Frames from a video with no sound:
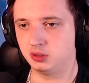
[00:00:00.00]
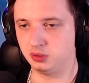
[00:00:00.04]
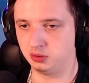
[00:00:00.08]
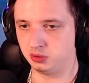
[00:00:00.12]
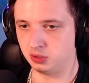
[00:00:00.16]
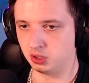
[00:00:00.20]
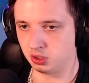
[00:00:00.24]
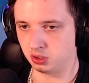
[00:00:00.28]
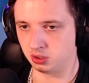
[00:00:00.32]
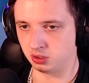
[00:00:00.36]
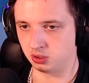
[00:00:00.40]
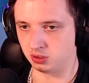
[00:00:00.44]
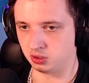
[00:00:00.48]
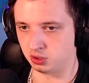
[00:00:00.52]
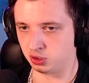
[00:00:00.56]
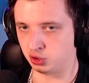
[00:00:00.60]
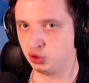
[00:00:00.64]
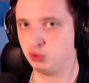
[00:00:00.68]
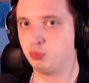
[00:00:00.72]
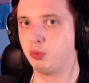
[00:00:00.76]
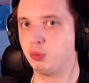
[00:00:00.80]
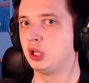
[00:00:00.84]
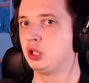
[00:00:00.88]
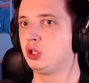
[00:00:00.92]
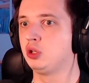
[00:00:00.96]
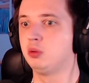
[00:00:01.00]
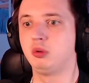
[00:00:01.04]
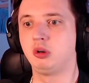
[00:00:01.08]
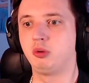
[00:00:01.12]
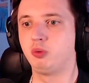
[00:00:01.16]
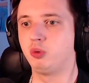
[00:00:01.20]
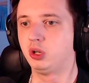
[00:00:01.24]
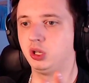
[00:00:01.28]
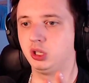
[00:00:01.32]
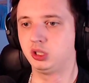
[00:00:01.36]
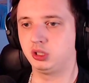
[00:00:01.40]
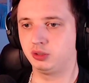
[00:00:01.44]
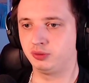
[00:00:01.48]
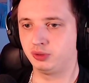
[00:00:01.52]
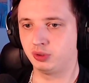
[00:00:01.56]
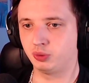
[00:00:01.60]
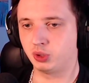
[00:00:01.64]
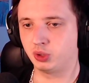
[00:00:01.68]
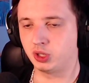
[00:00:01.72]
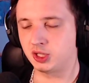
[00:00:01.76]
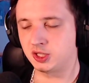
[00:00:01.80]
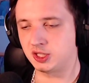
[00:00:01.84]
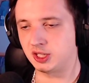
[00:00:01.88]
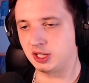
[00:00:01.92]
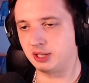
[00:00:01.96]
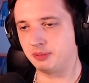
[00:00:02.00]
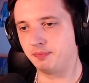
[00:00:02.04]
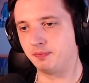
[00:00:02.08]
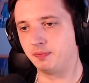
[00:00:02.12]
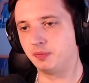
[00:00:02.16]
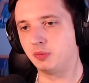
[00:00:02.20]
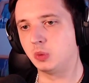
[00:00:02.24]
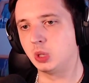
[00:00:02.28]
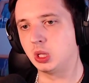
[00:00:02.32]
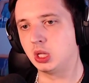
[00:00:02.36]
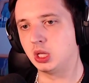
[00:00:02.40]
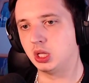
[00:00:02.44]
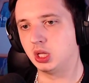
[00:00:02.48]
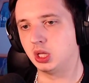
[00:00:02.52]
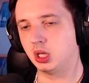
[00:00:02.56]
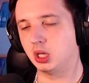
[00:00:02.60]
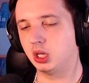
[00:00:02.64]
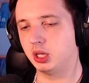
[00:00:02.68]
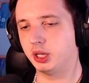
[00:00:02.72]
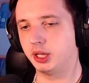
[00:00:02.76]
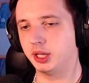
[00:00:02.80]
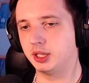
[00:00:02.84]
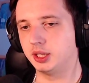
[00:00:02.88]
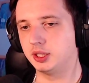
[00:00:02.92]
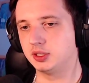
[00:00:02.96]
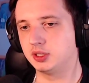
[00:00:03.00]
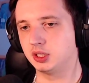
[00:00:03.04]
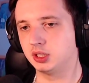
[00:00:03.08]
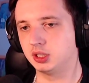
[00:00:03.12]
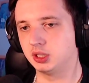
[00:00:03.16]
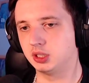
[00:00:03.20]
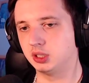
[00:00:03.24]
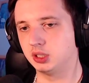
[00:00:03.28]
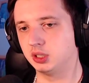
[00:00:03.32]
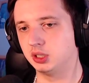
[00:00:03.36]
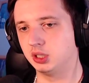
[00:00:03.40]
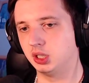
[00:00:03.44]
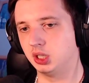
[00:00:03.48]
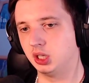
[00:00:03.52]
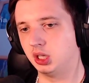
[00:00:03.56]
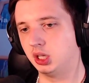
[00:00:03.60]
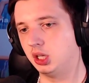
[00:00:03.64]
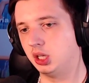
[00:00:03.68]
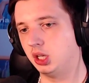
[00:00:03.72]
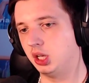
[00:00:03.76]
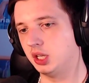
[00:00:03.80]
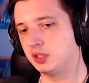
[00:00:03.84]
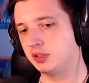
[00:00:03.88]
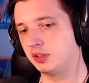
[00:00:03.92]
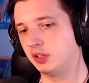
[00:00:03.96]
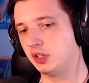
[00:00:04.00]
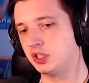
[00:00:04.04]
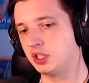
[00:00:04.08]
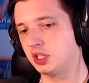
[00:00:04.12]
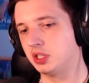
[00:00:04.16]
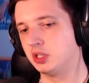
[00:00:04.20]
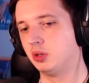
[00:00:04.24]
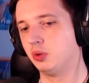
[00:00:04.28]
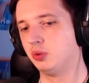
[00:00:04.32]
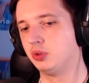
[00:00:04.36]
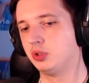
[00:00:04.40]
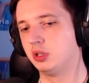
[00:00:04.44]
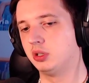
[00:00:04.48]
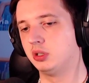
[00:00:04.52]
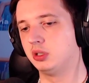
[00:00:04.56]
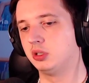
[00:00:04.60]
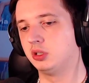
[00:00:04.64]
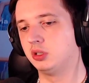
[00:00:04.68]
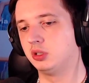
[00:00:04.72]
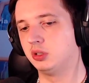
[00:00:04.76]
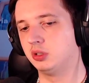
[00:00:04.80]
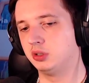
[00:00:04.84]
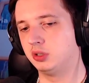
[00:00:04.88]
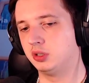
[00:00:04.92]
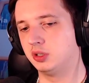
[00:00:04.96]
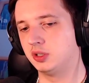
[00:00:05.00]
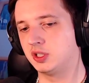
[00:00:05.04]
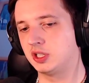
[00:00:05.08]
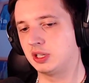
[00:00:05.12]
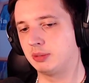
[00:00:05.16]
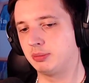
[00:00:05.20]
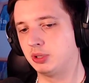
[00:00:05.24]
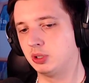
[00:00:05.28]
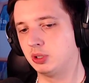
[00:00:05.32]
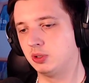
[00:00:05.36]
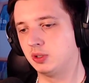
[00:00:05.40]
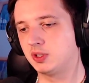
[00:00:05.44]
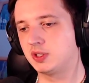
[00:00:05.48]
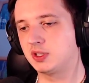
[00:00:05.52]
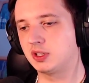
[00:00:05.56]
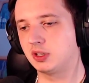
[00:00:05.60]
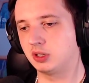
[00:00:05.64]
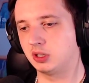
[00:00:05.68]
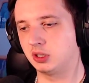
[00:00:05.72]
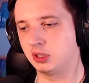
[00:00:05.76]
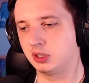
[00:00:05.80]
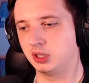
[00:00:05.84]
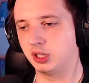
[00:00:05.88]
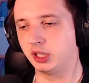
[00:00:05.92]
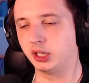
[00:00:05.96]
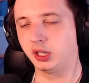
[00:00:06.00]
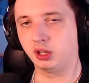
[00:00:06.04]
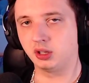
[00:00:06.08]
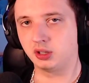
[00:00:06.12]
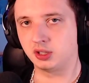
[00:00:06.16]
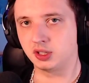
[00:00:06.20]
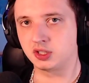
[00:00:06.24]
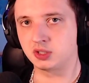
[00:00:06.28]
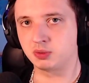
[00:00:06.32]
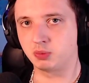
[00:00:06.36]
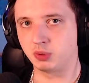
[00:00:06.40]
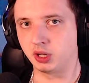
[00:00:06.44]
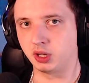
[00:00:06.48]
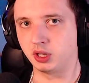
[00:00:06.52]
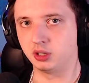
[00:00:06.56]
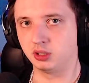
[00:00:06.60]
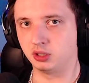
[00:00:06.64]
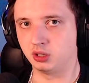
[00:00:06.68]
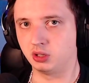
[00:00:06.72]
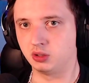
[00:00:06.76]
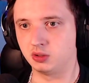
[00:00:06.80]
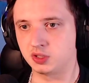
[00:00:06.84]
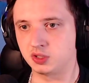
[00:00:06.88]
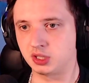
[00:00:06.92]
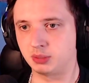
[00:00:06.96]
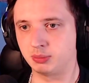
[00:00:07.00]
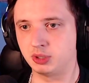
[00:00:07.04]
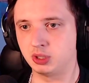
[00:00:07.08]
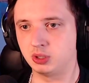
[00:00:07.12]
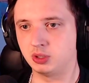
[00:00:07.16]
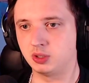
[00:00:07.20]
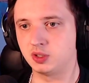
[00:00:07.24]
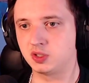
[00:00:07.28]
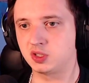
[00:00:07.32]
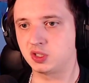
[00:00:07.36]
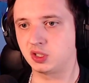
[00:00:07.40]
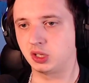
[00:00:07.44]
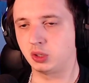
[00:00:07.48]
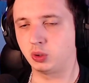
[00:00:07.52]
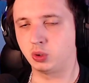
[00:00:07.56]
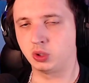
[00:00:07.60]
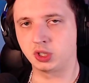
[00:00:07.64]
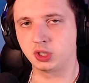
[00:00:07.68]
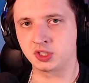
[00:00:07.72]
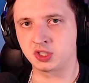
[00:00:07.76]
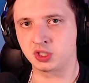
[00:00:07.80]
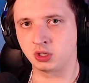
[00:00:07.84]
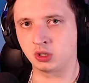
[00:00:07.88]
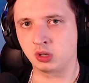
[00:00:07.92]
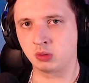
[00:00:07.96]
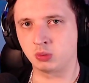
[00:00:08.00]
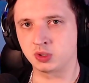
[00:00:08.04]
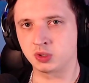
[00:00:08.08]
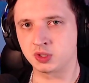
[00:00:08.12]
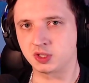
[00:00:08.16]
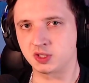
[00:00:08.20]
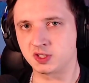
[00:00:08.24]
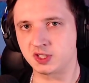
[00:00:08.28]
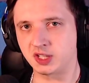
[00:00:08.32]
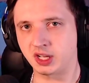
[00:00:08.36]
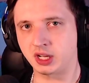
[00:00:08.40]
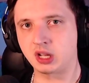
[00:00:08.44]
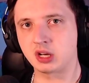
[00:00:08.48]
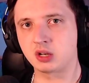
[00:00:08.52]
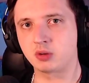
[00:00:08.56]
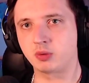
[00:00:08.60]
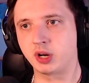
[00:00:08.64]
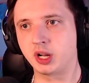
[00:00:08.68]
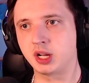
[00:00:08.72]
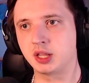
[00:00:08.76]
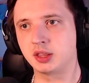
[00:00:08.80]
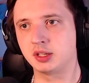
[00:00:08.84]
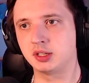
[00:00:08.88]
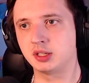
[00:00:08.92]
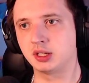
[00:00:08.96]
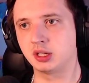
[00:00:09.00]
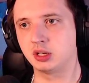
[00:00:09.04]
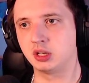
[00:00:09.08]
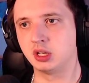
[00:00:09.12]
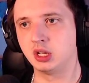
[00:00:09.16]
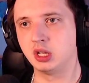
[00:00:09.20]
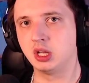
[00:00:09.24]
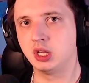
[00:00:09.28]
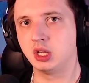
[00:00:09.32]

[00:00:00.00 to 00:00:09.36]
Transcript: the superhuman world, if you want to say. And as far as I know, the subunits, like, that's why, you know, subunits, odd eye circle was the second, right? And then